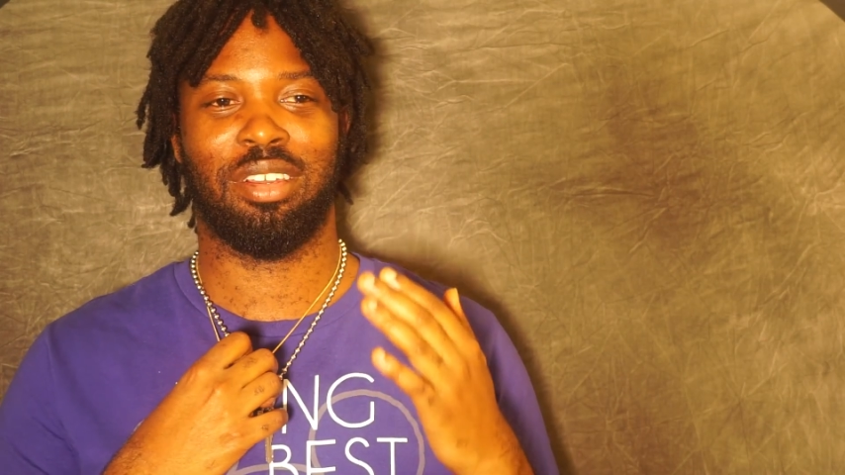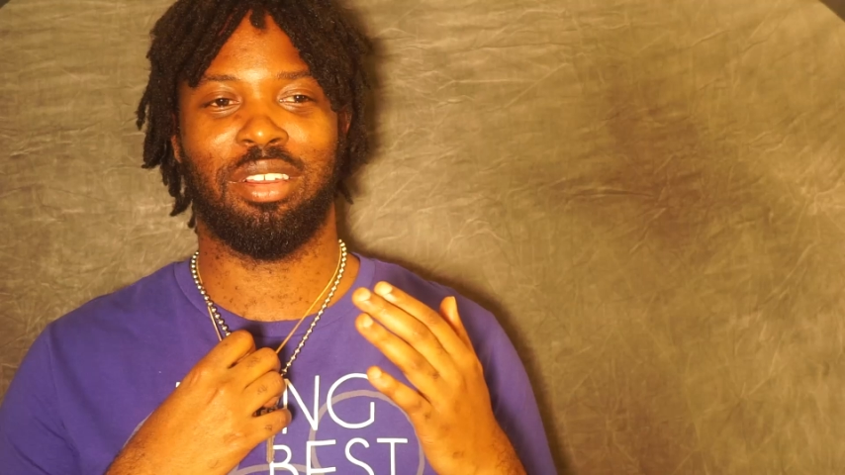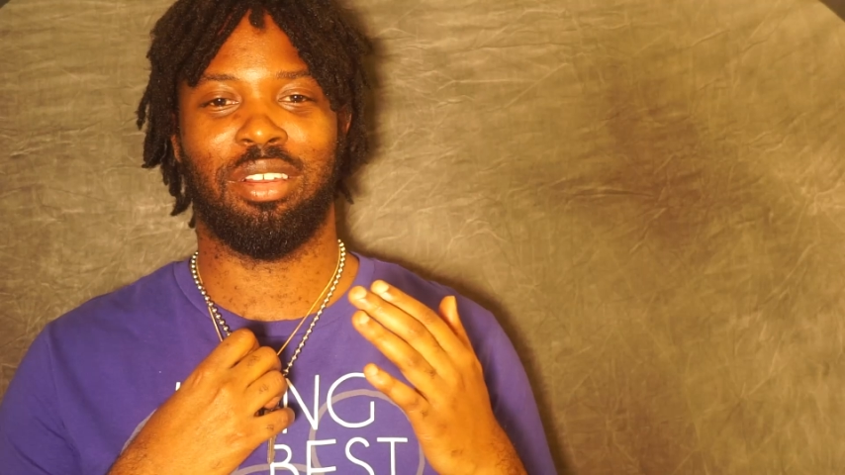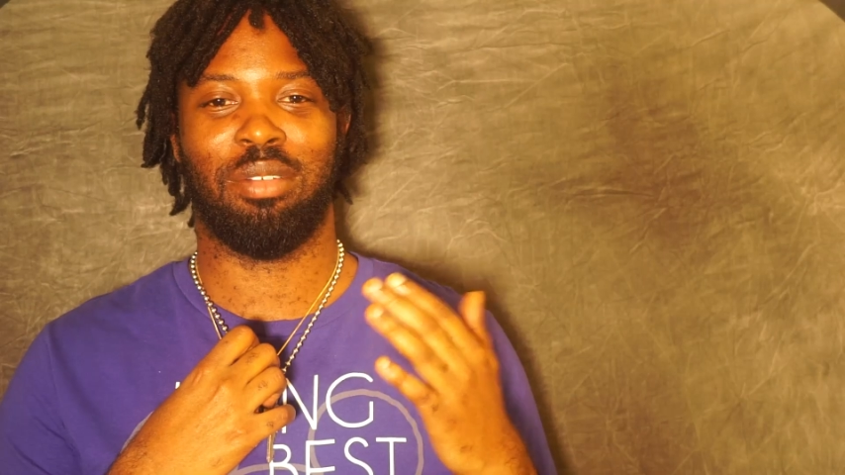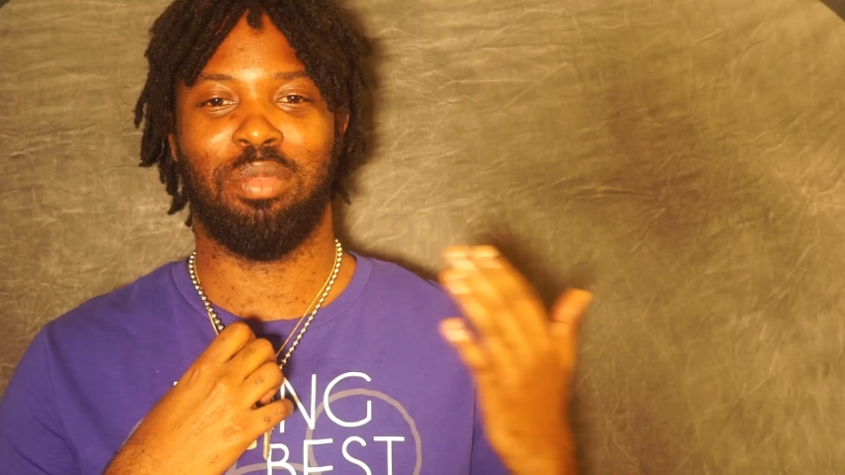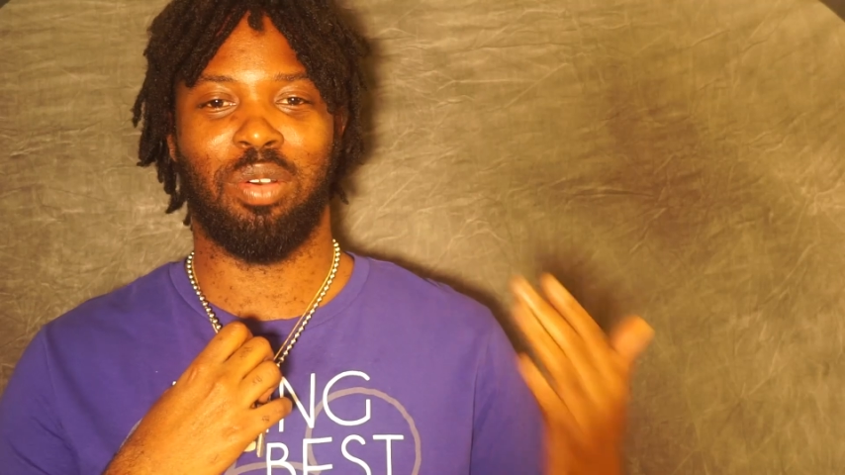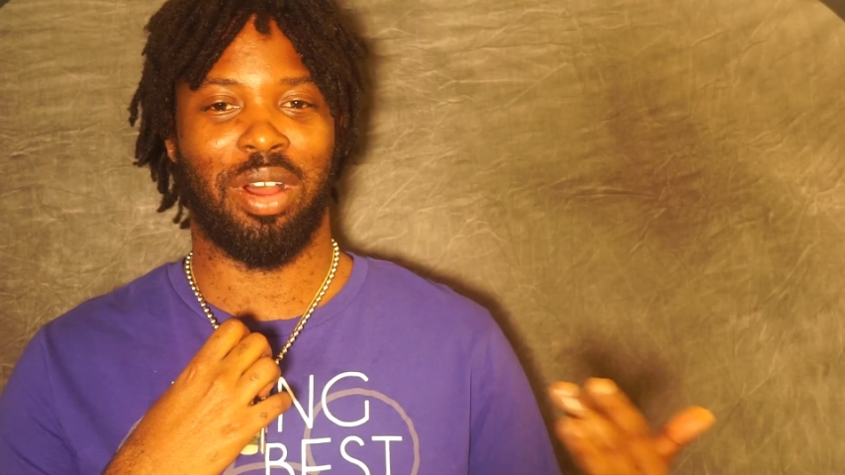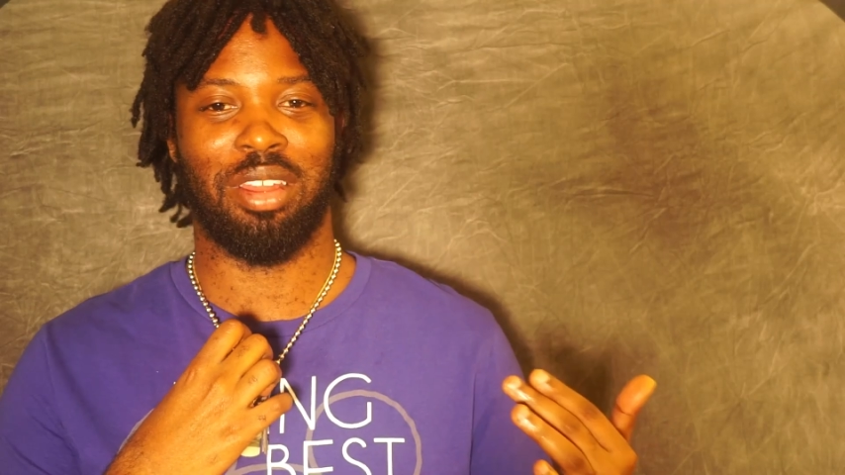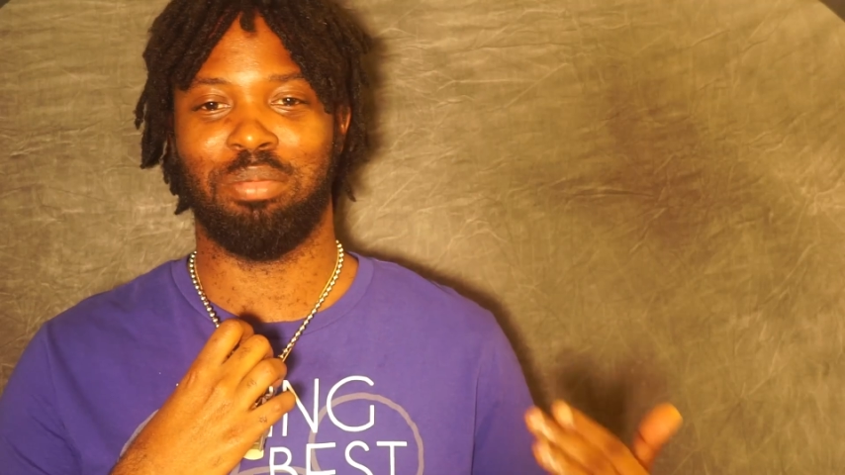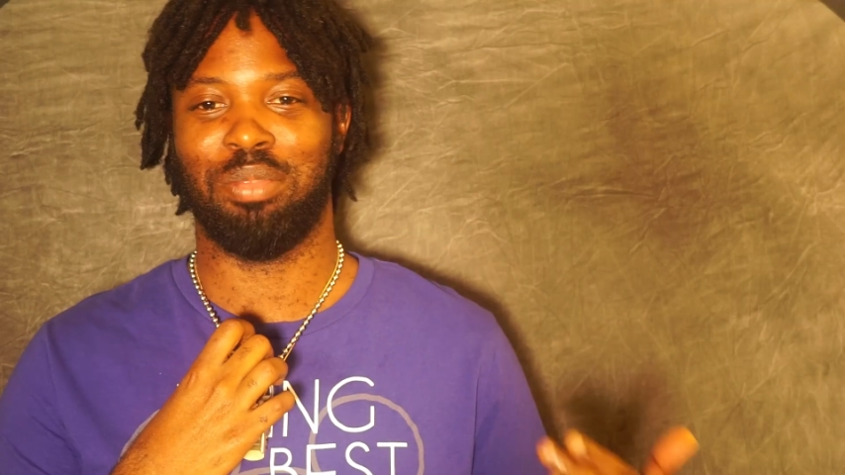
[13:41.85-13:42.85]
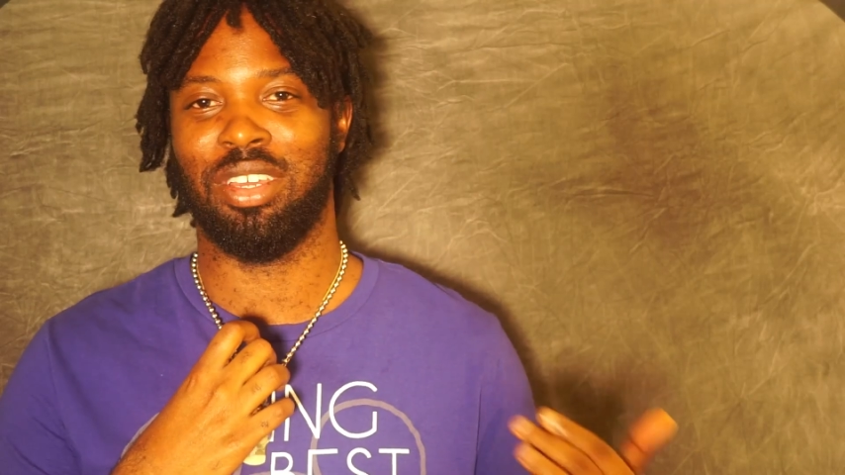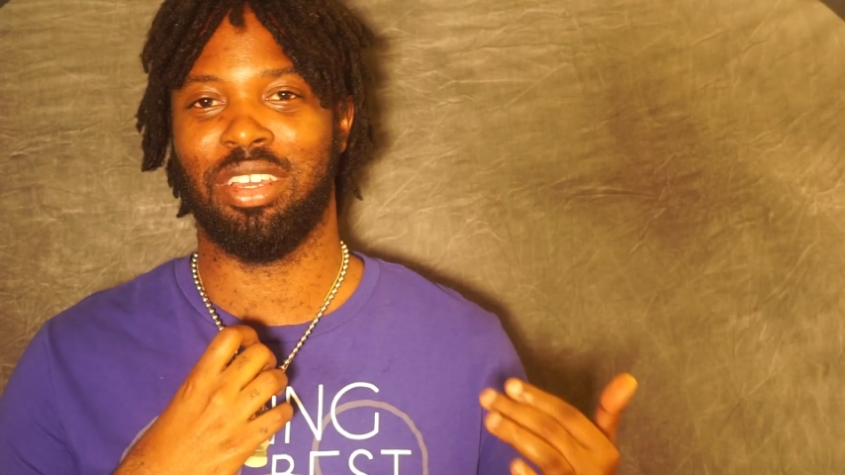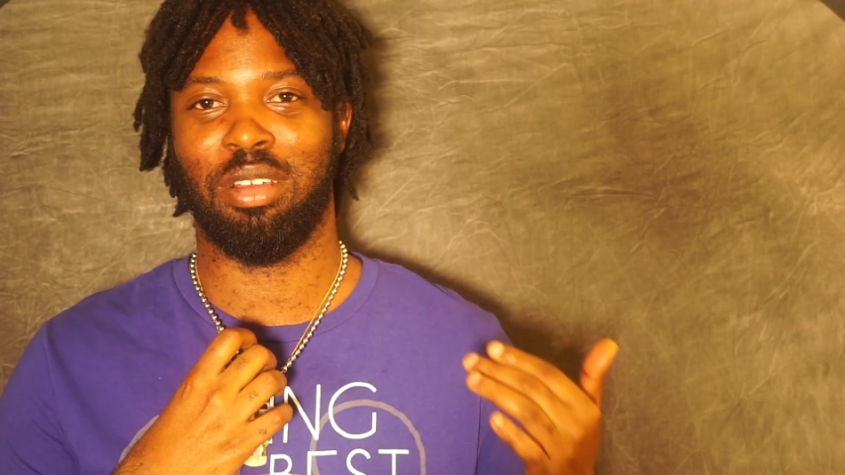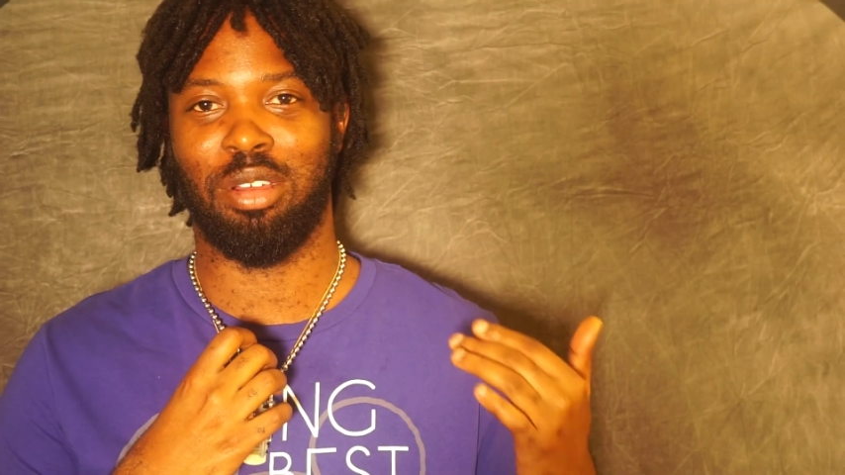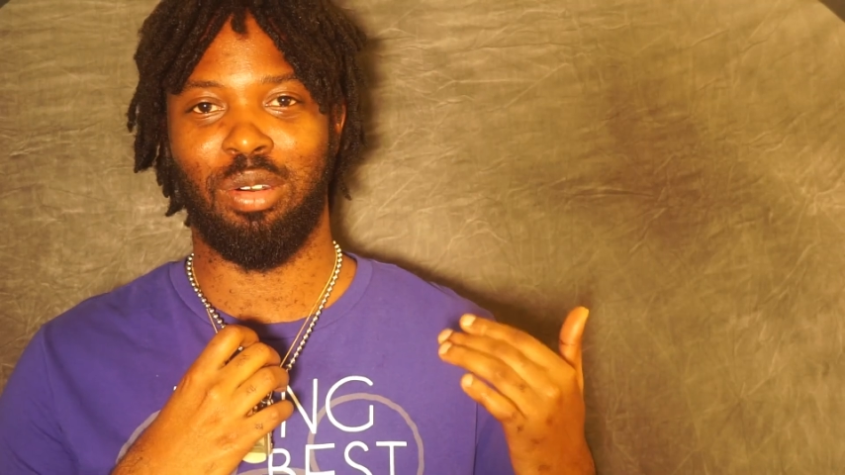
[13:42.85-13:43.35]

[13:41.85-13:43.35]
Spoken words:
her Moana being an